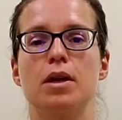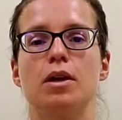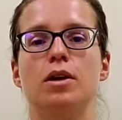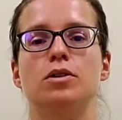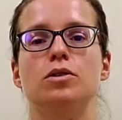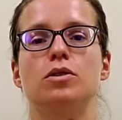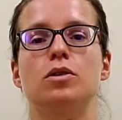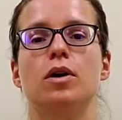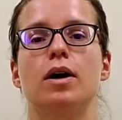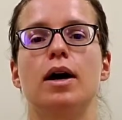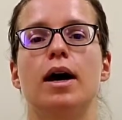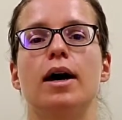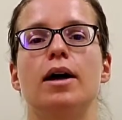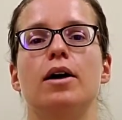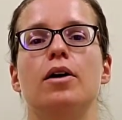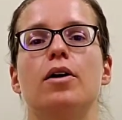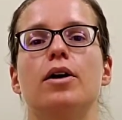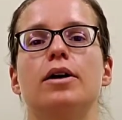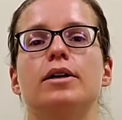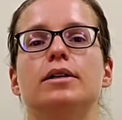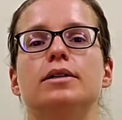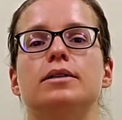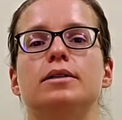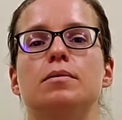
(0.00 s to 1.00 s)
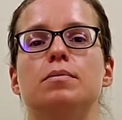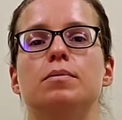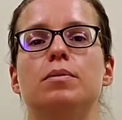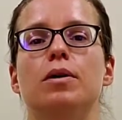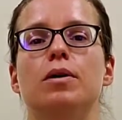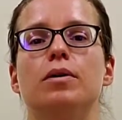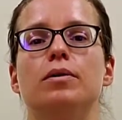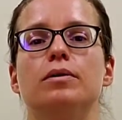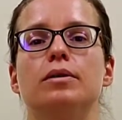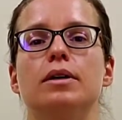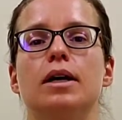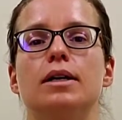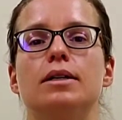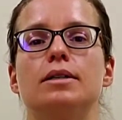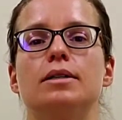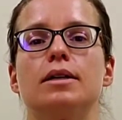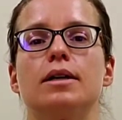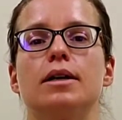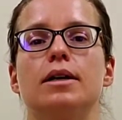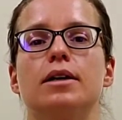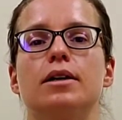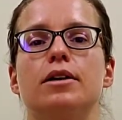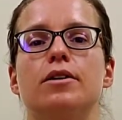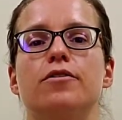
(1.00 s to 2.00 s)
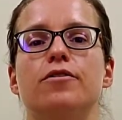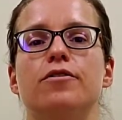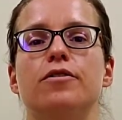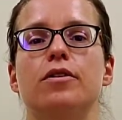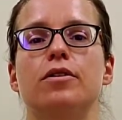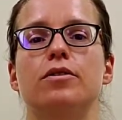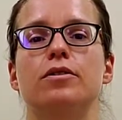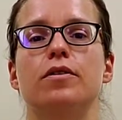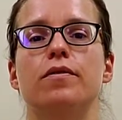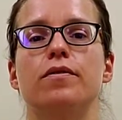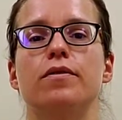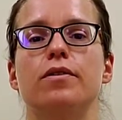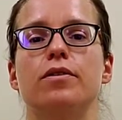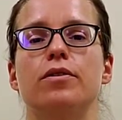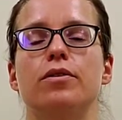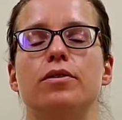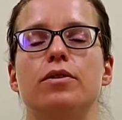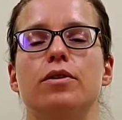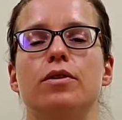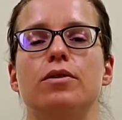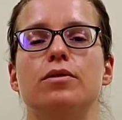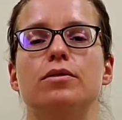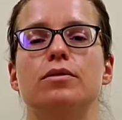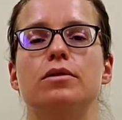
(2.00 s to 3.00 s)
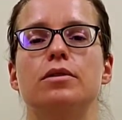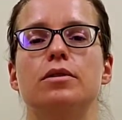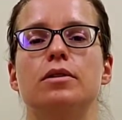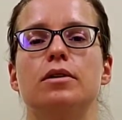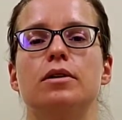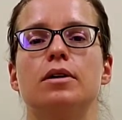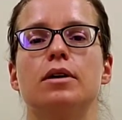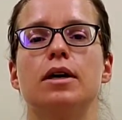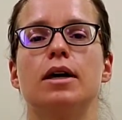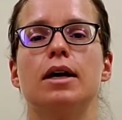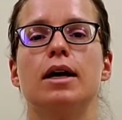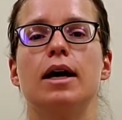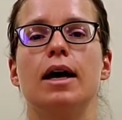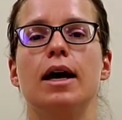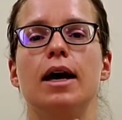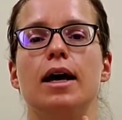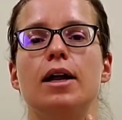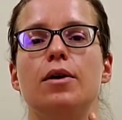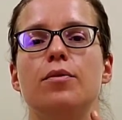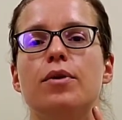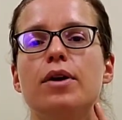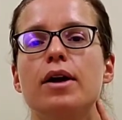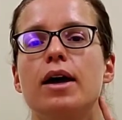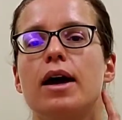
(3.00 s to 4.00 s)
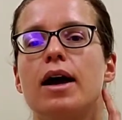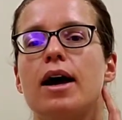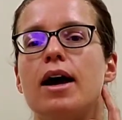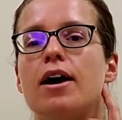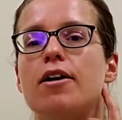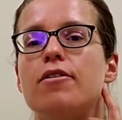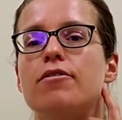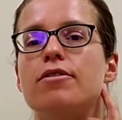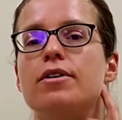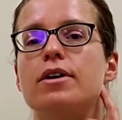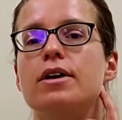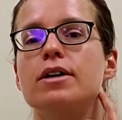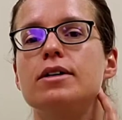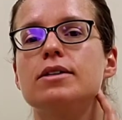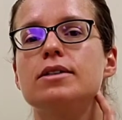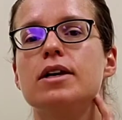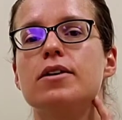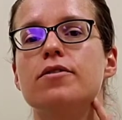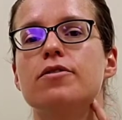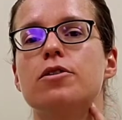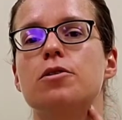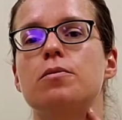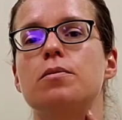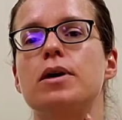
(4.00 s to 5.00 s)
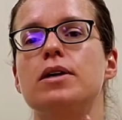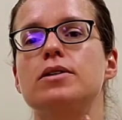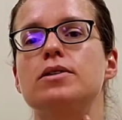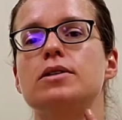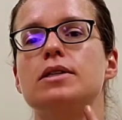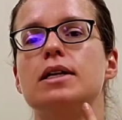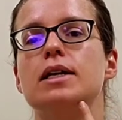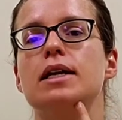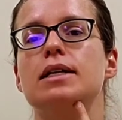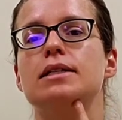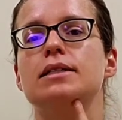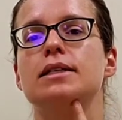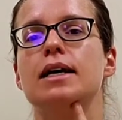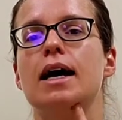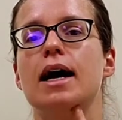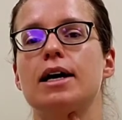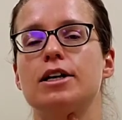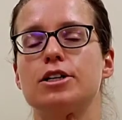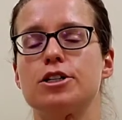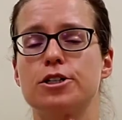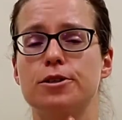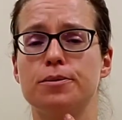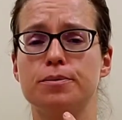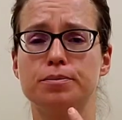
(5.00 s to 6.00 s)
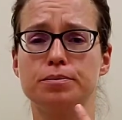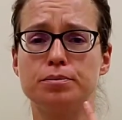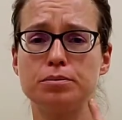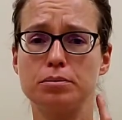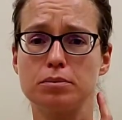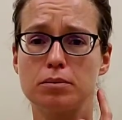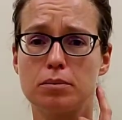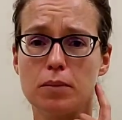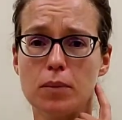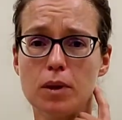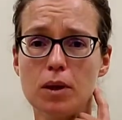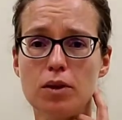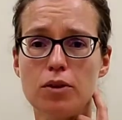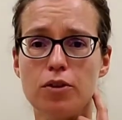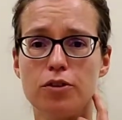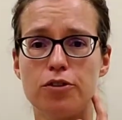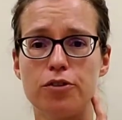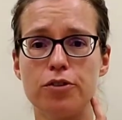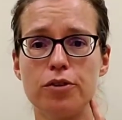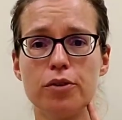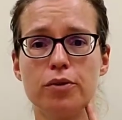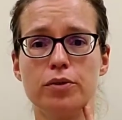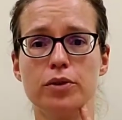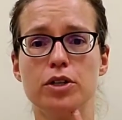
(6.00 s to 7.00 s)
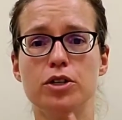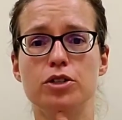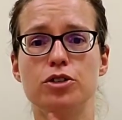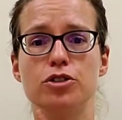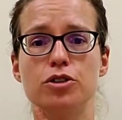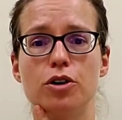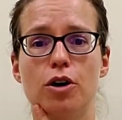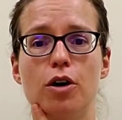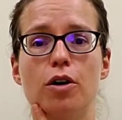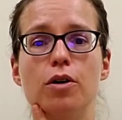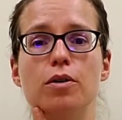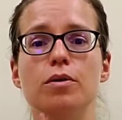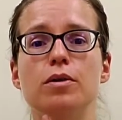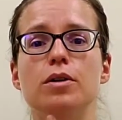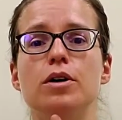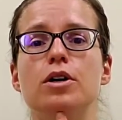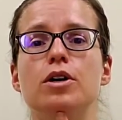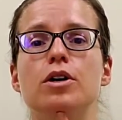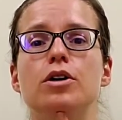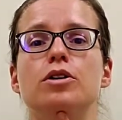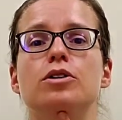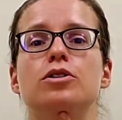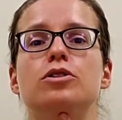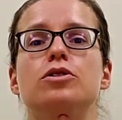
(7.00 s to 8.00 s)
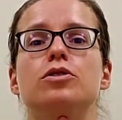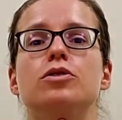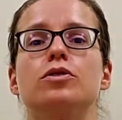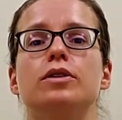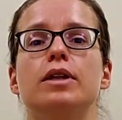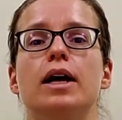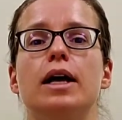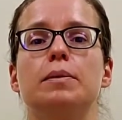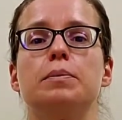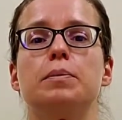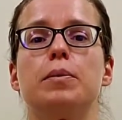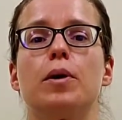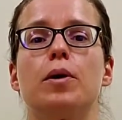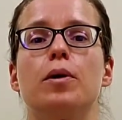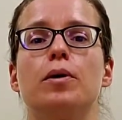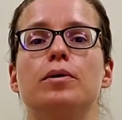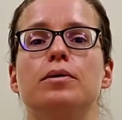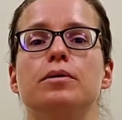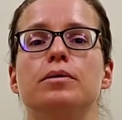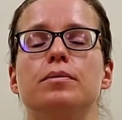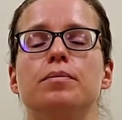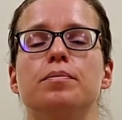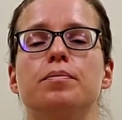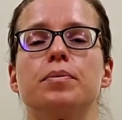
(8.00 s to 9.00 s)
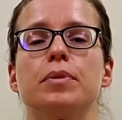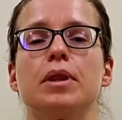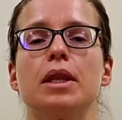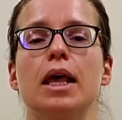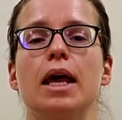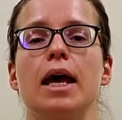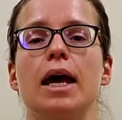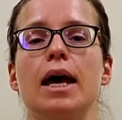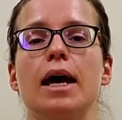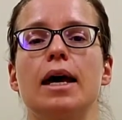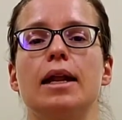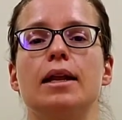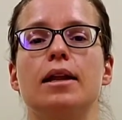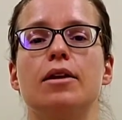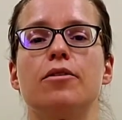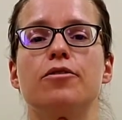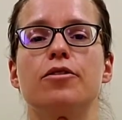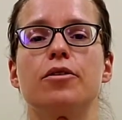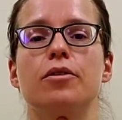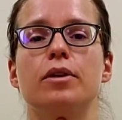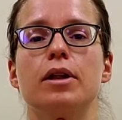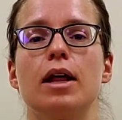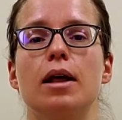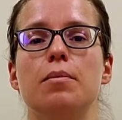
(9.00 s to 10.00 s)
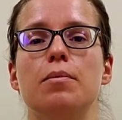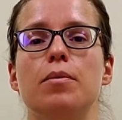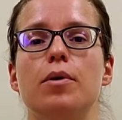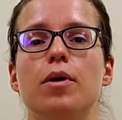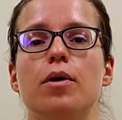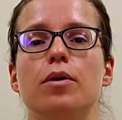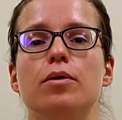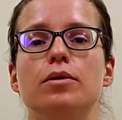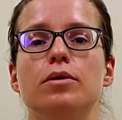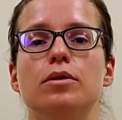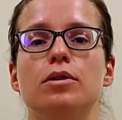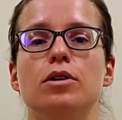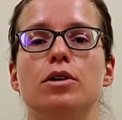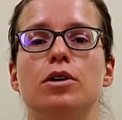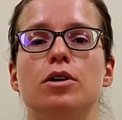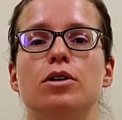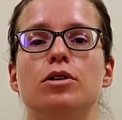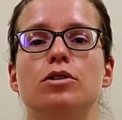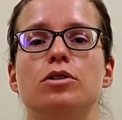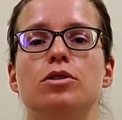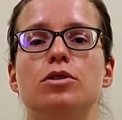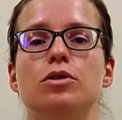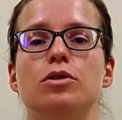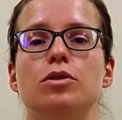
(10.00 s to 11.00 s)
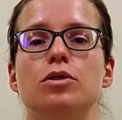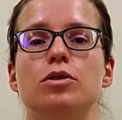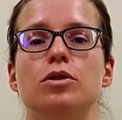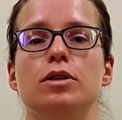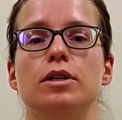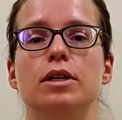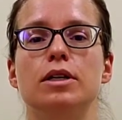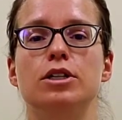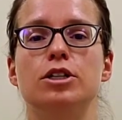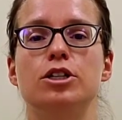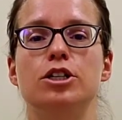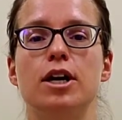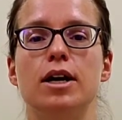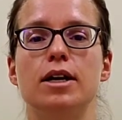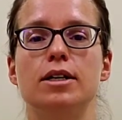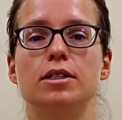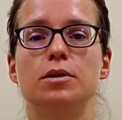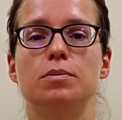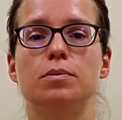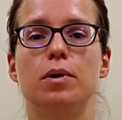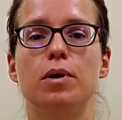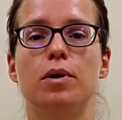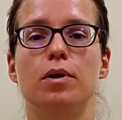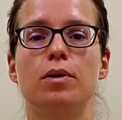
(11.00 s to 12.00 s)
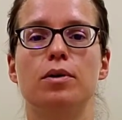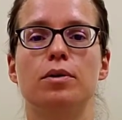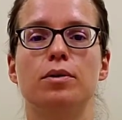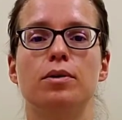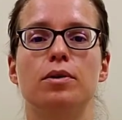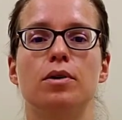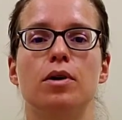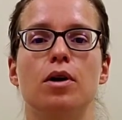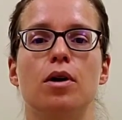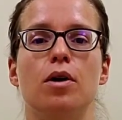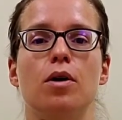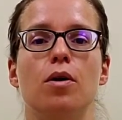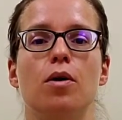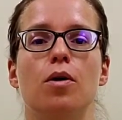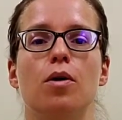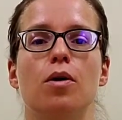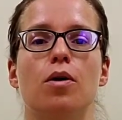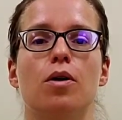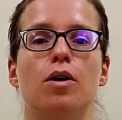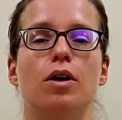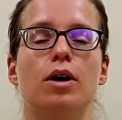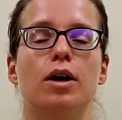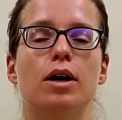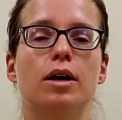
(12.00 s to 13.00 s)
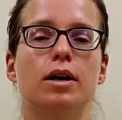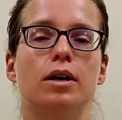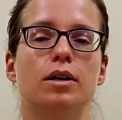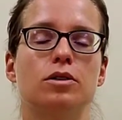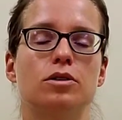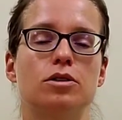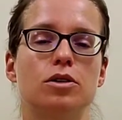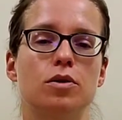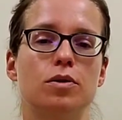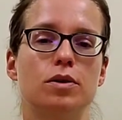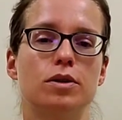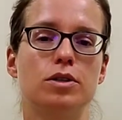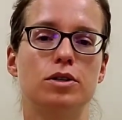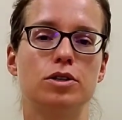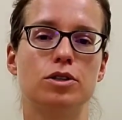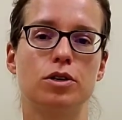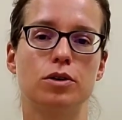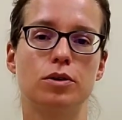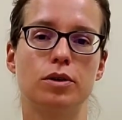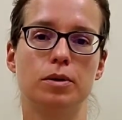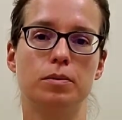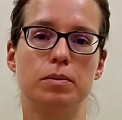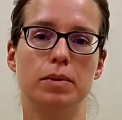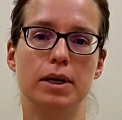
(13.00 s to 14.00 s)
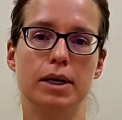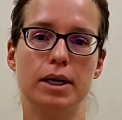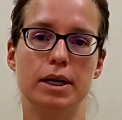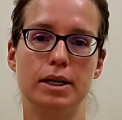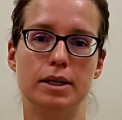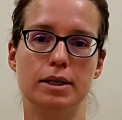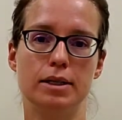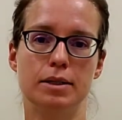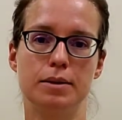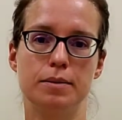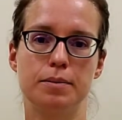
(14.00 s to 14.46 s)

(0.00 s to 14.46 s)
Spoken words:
So hyoid is a bone that's here in the front of the throat, and we have several muscles that attach from the jaw to that bone, and then from that bone to the chest bone or towards the shoulder blade.